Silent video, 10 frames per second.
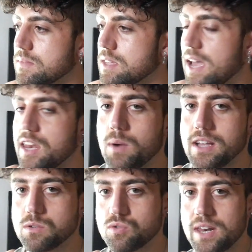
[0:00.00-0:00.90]
Anyways,
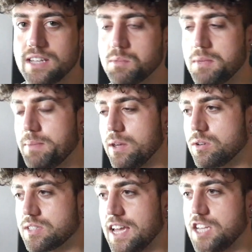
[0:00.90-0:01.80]
it was relating to me being on a
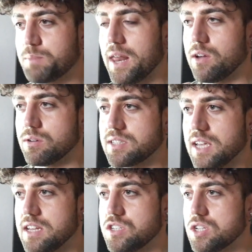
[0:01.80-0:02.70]
stage, playing on a
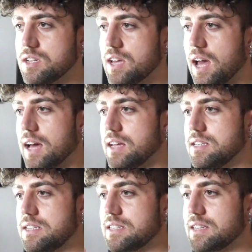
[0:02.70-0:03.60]
stage,
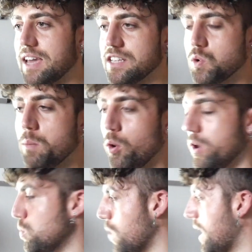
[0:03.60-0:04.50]
and get to a
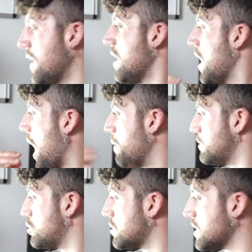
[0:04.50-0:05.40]
point where I'm
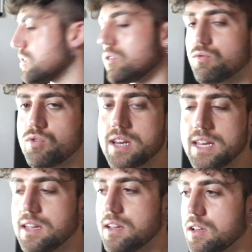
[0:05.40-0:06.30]
producing
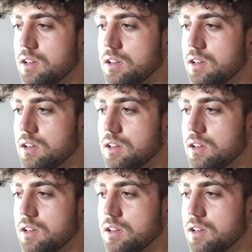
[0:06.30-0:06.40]
really